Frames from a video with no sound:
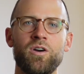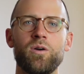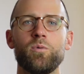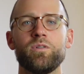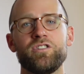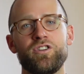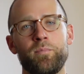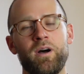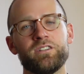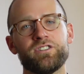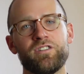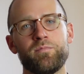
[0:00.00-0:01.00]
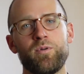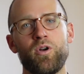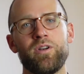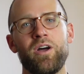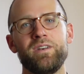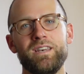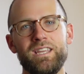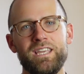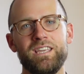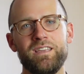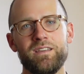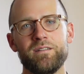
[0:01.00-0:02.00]
with the demonstrative pronoun
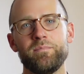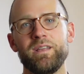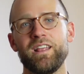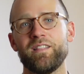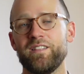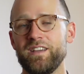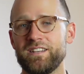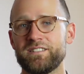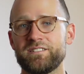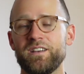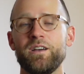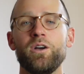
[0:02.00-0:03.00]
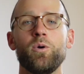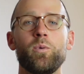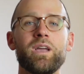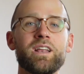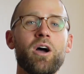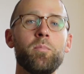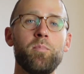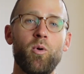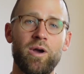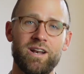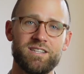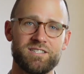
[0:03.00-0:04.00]
ni, meaning this, we can now point at